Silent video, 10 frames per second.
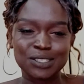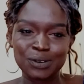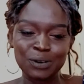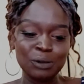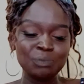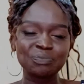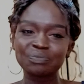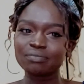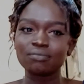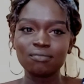So
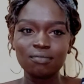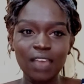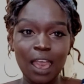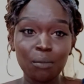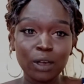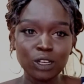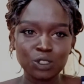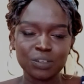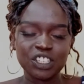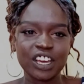I'm going
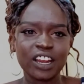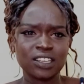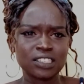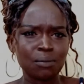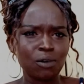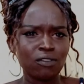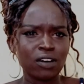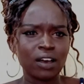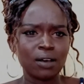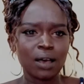to be sharing some of
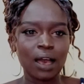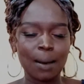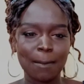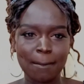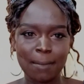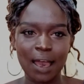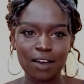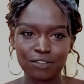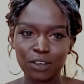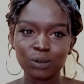
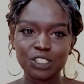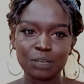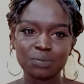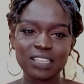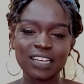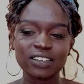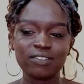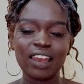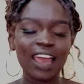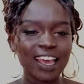a few tips that
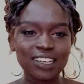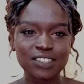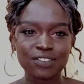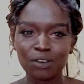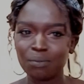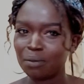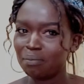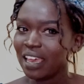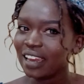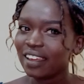I've learned from the
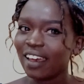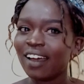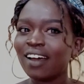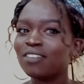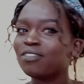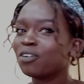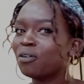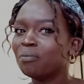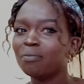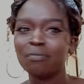media,
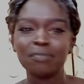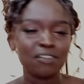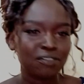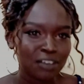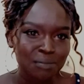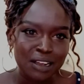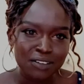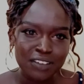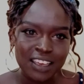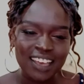from
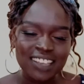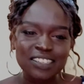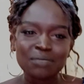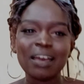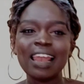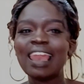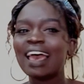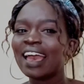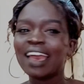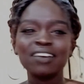female figures in my
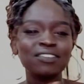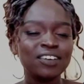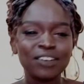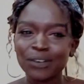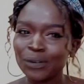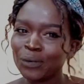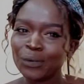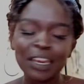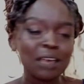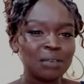life, you
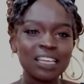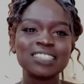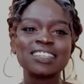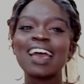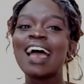know, name it.